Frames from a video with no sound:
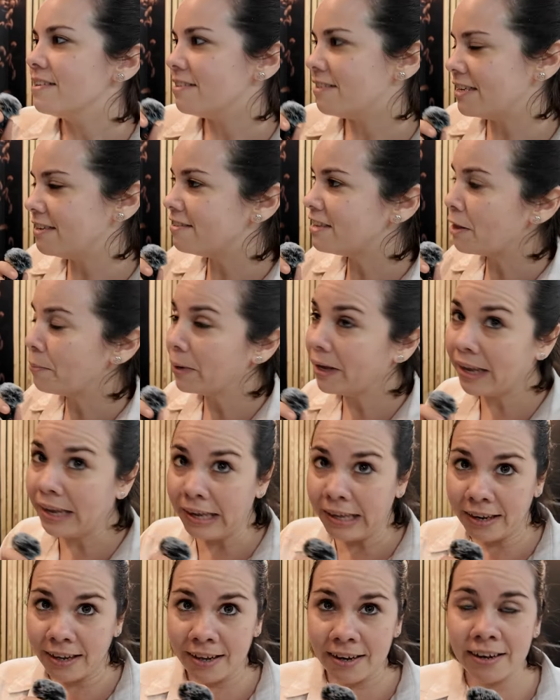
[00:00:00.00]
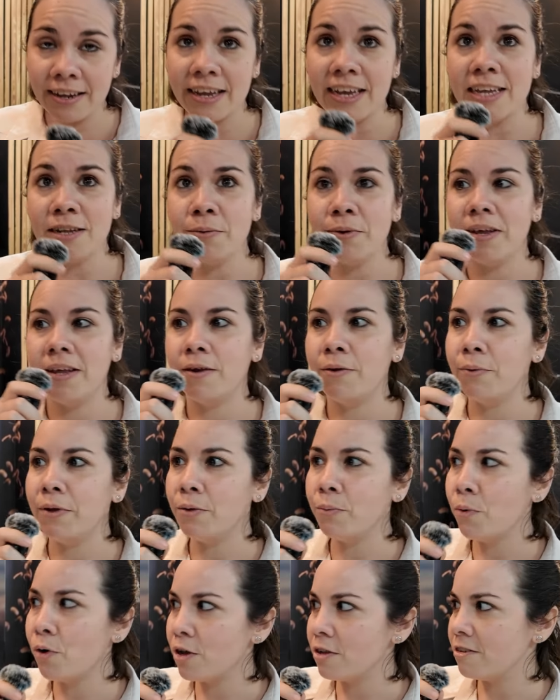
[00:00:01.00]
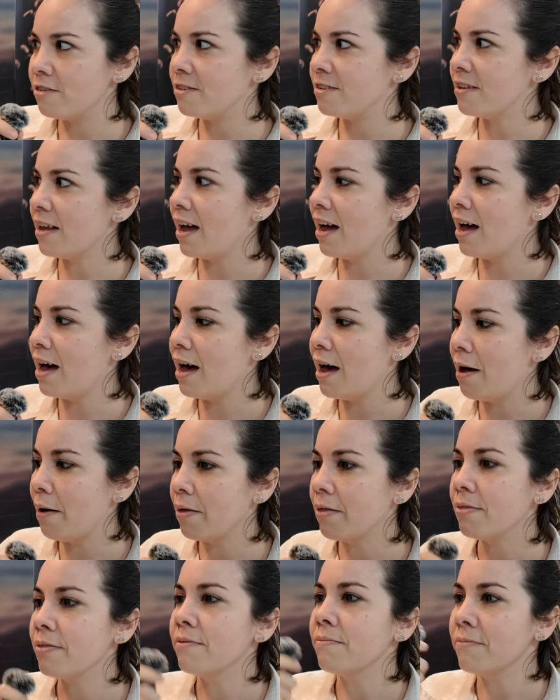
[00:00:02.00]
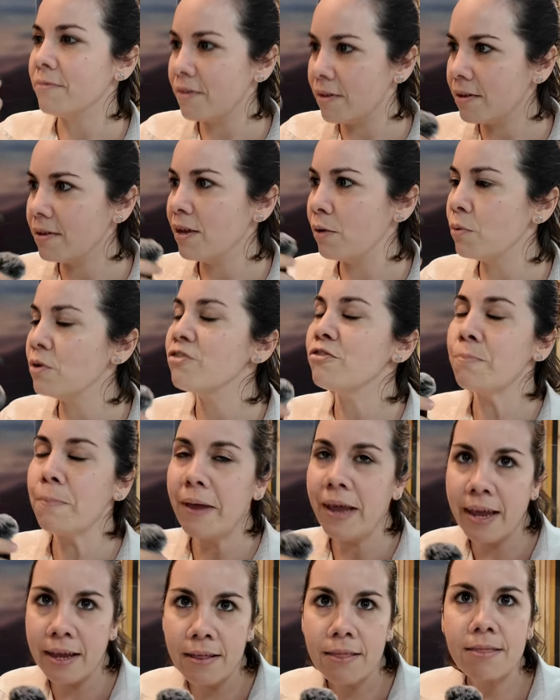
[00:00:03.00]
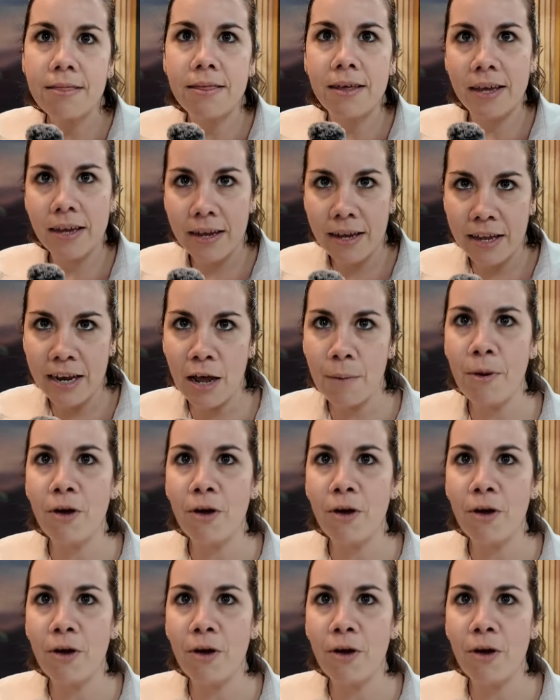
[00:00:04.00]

Since the beginning, it it, it was. Uh it was made thinking